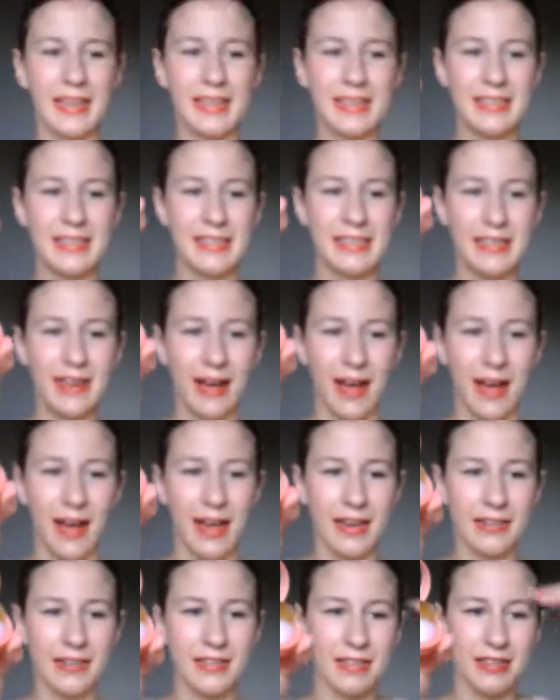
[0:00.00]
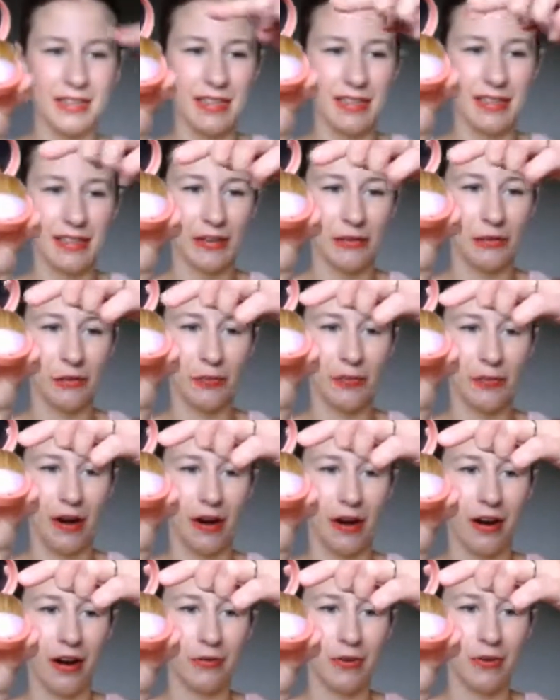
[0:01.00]
inside there's a little
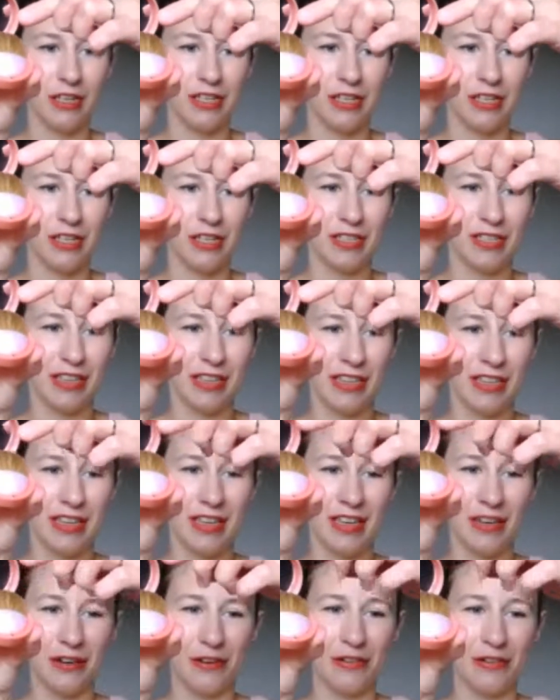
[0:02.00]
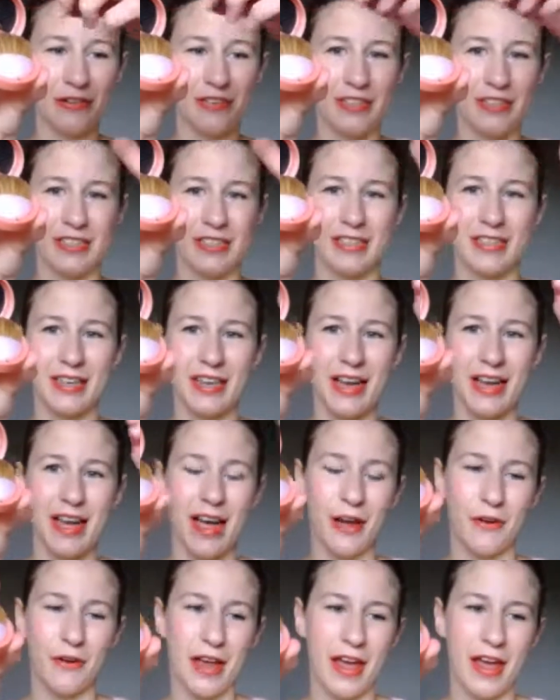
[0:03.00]
mirror which is cute because
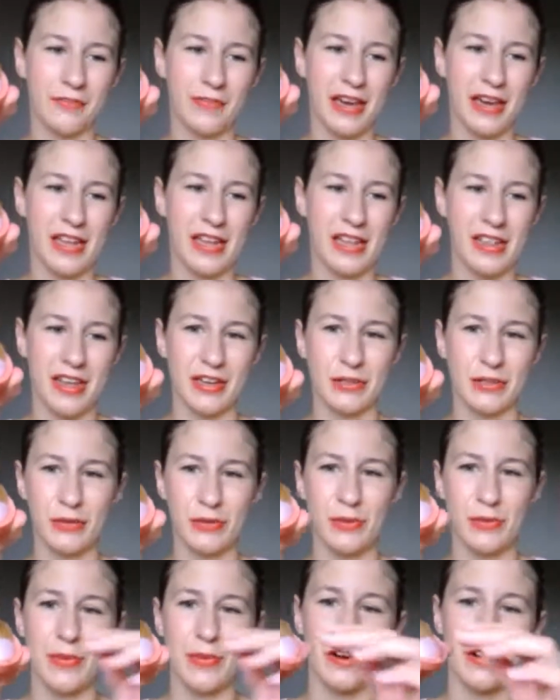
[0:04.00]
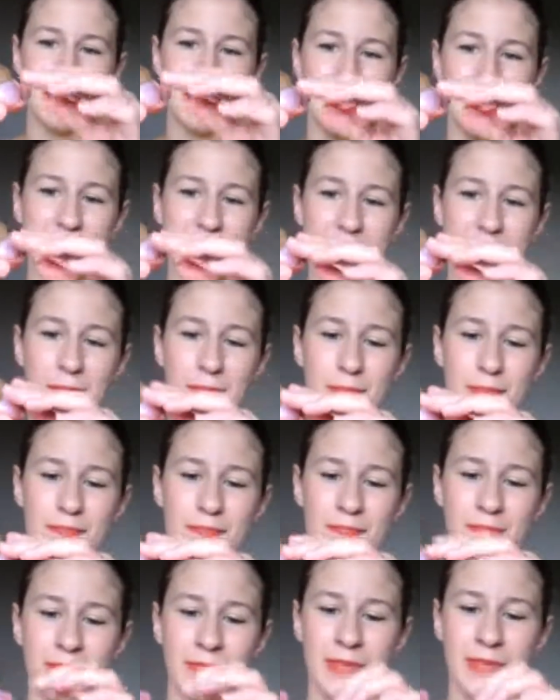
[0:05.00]
I don't have many things with mirrors in them.
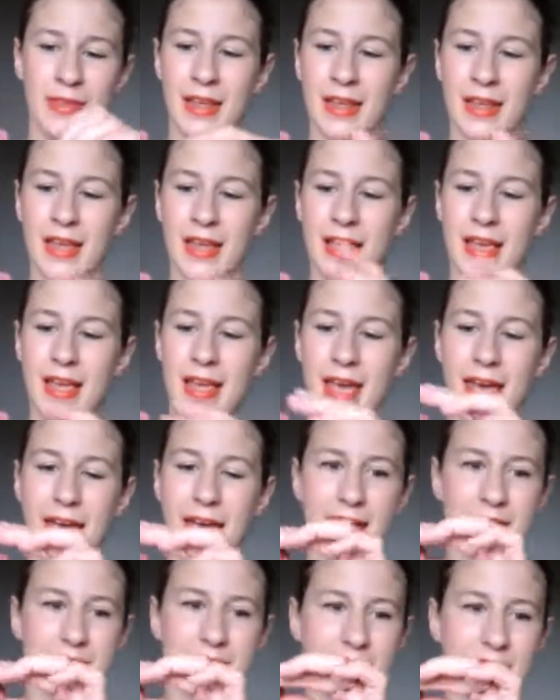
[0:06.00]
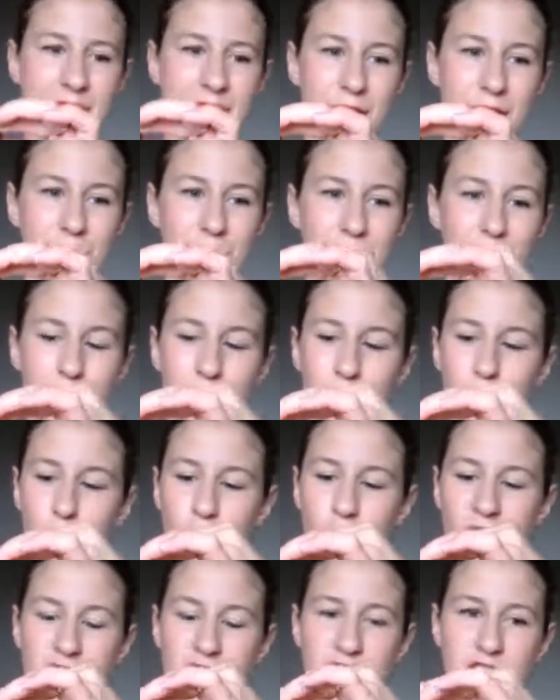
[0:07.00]
And the
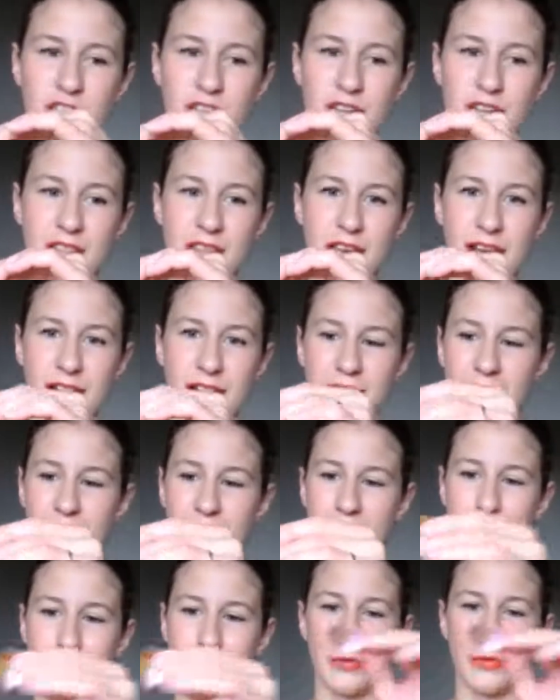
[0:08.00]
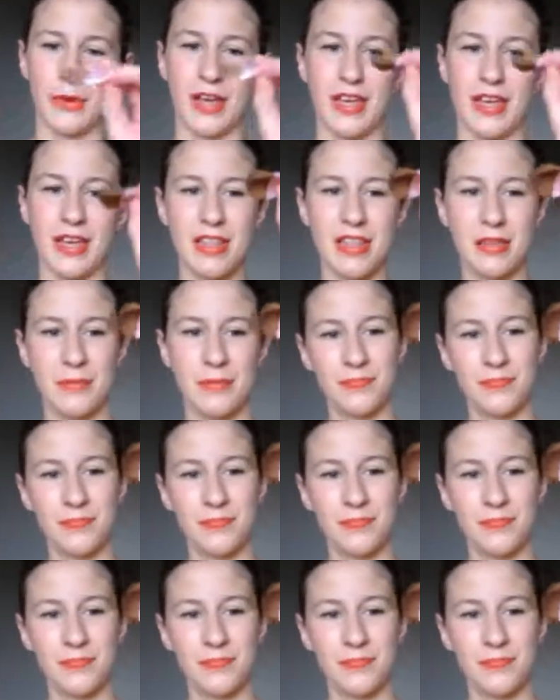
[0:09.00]
brush that it comes with